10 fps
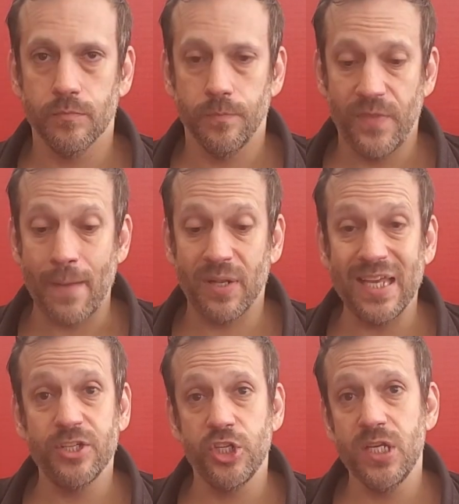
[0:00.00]
That blank
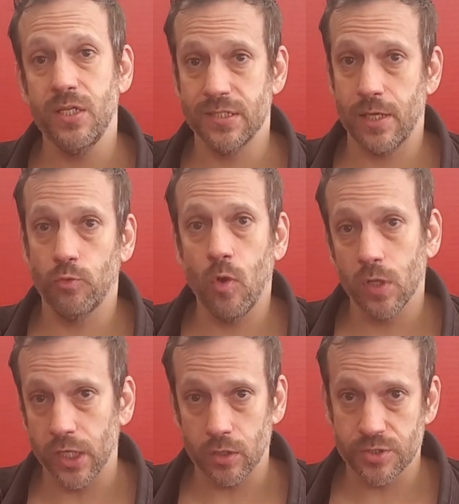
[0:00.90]
sheet is like
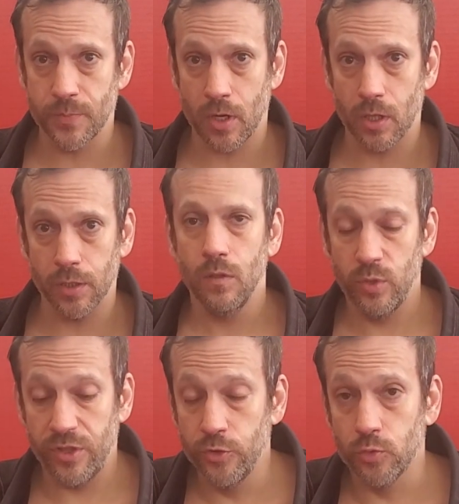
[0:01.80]
rolling or sparring.
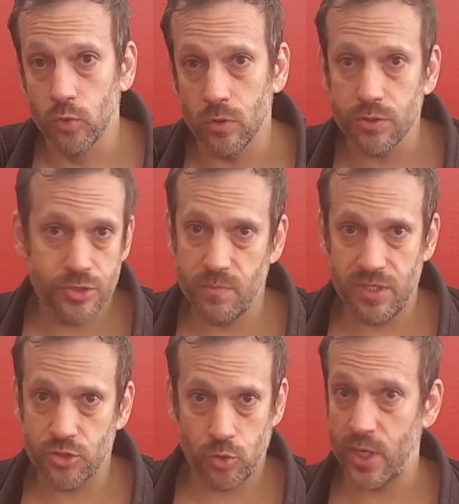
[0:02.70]
Within the rules, you can be
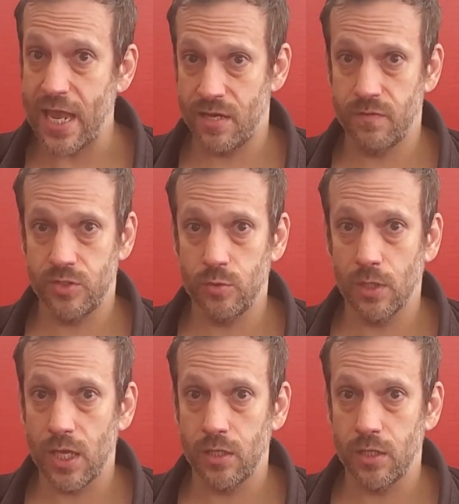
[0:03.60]
as creative as you like.